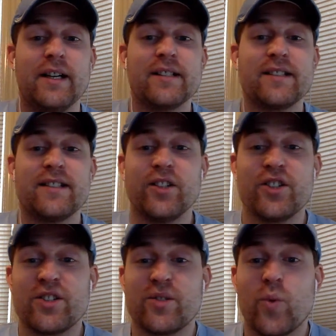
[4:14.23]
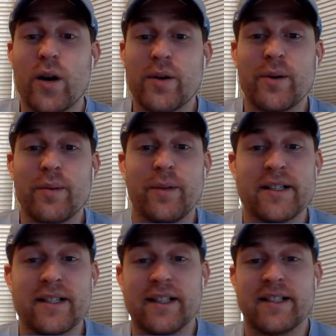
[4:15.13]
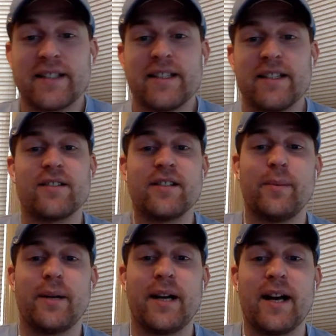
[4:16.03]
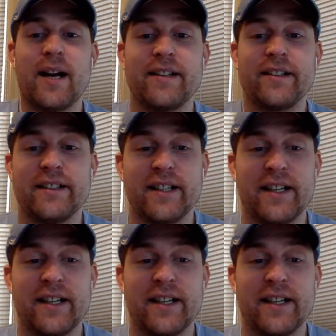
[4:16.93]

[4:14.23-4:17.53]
Still just 21 minutes. I'd like to see those a little bit higher,